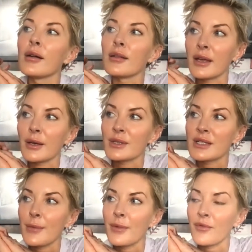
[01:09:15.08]
like we
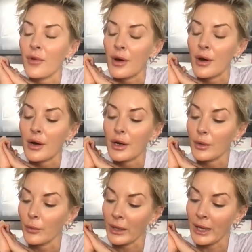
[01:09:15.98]
said before,
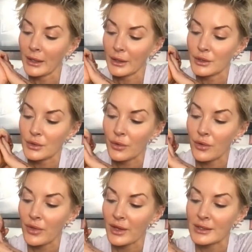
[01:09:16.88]
we can't control
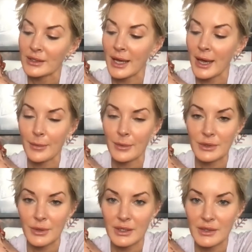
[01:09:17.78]
the things that happen
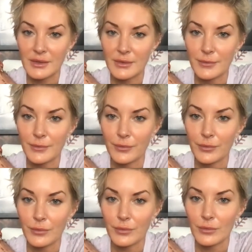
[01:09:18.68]
to us.
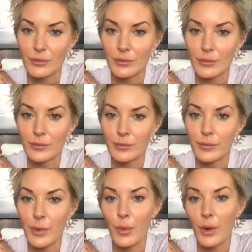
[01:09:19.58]

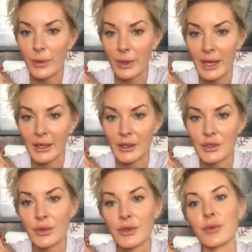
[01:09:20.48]
But what we can
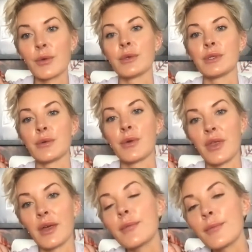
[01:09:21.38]
control is what we do with
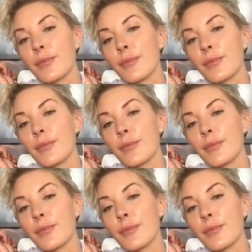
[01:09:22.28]
it.